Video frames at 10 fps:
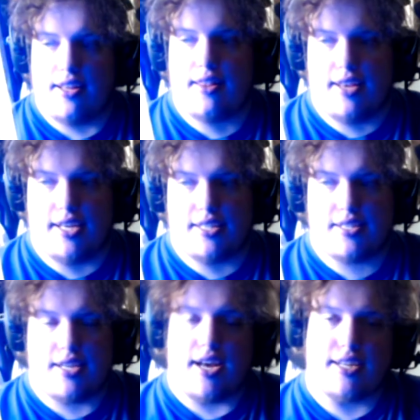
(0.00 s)

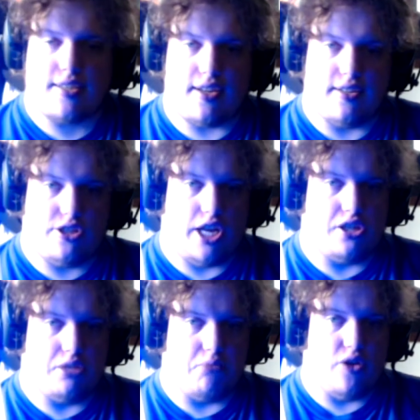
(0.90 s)
this has color
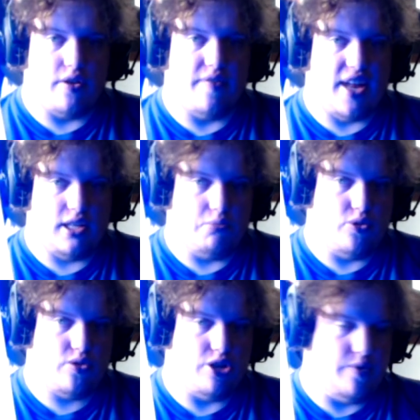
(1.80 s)
changing mode
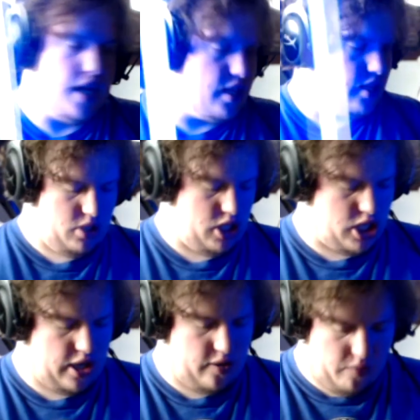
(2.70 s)
available to it.
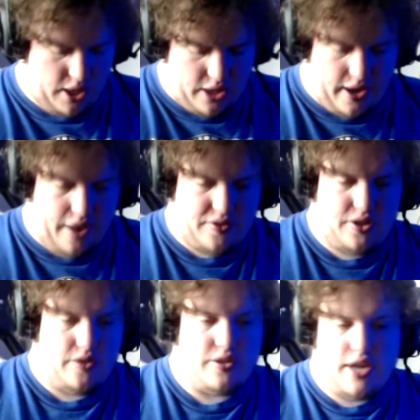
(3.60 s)
So what you have to
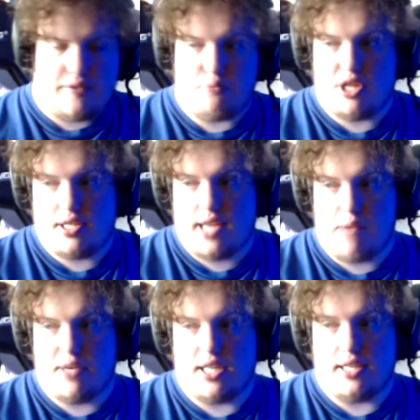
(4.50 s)
do is you have to put the
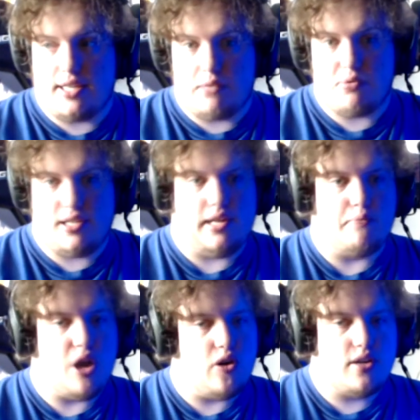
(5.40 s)
saber into deep sleep
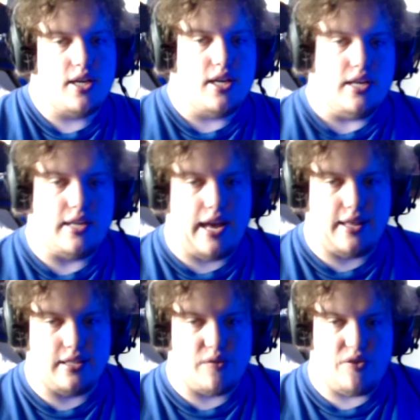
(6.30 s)
mode. Now,
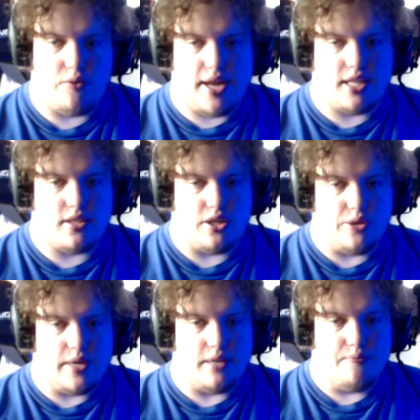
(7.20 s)
there's a few ways to
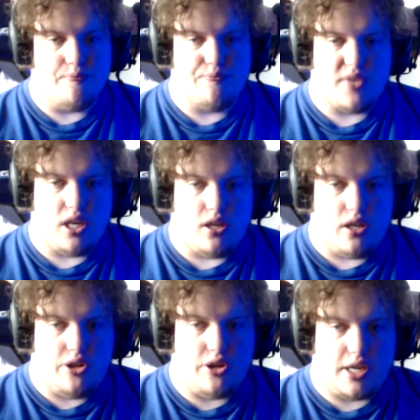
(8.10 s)
do it.
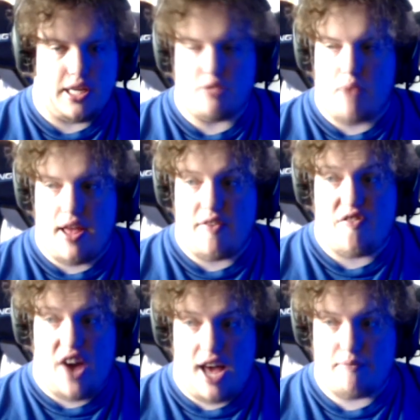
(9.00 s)
You can either wait
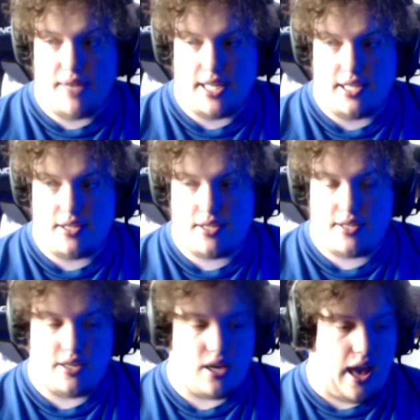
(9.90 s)
5
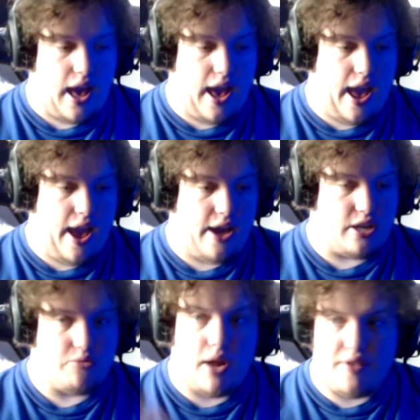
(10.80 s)
minutes
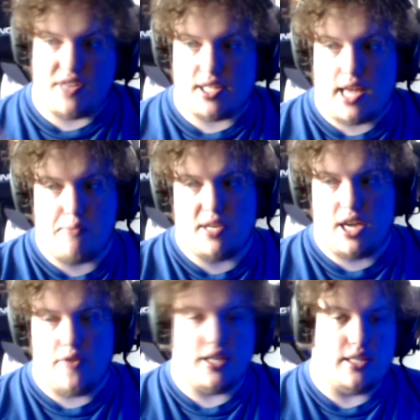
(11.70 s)
and wait for the saber to
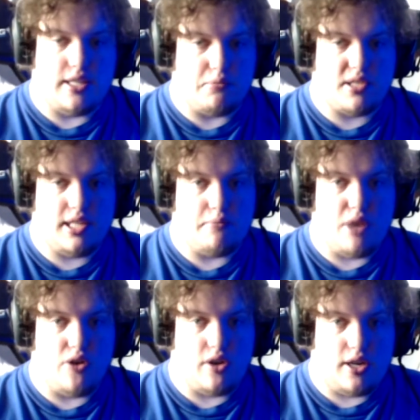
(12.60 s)
go into deep sleep
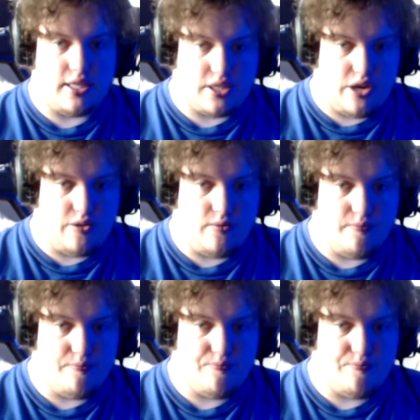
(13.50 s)
mode on its own.